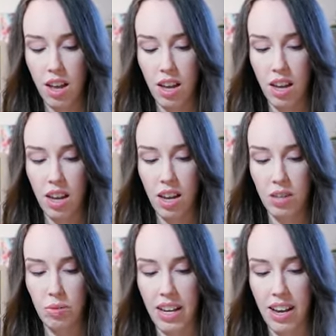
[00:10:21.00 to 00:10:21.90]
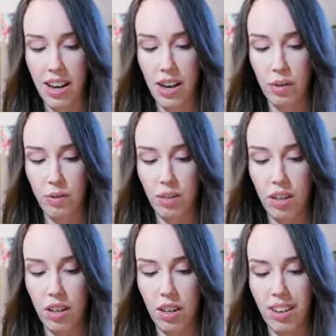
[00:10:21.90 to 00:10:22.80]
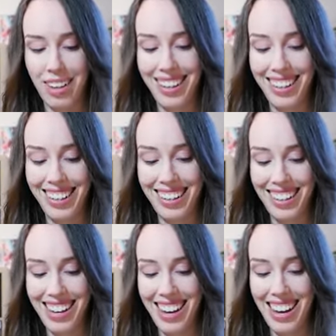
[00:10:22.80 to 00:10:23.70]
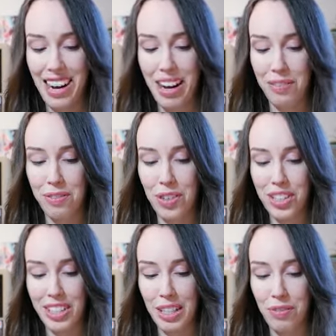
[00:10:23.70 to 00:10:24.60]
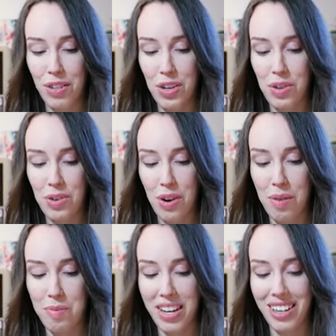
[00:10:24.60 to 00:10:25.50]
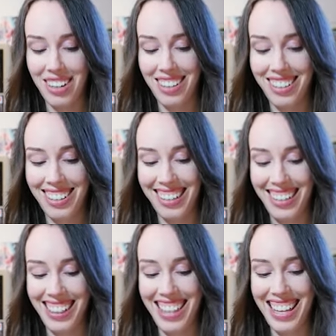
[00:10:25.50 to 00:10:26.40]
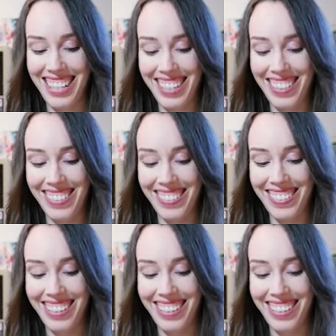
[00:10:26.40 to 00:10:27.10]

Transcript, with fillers: and we have unfortunately for you, Omega. That's cool.